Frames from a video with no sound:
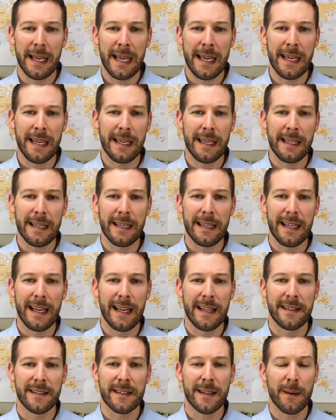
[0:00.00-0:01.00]
And
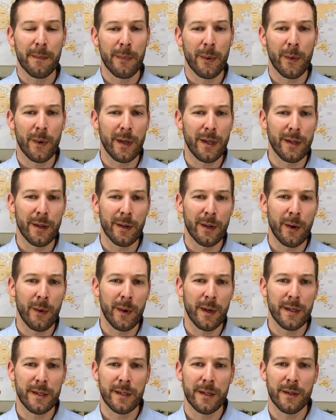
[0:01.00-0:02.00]
at some point, you're
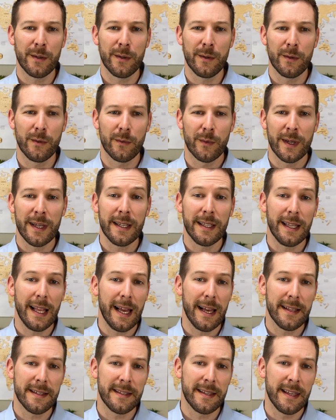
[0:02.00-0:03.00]
going to
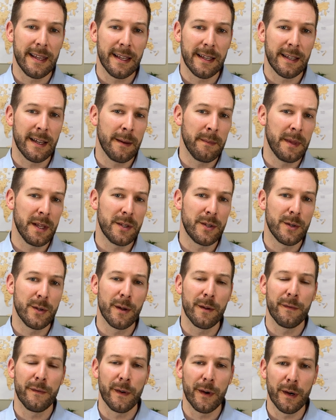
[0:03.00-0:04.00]
realize the income that you
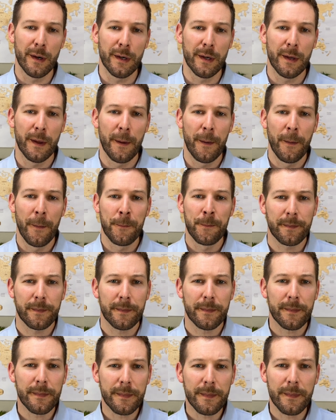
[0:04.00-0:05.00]
deferred.
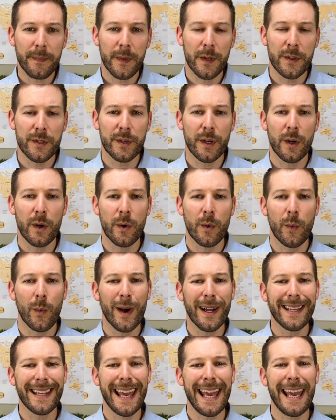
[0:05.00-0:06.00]
So
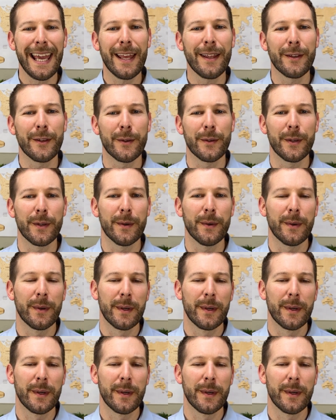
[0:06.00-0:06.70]
what can you do?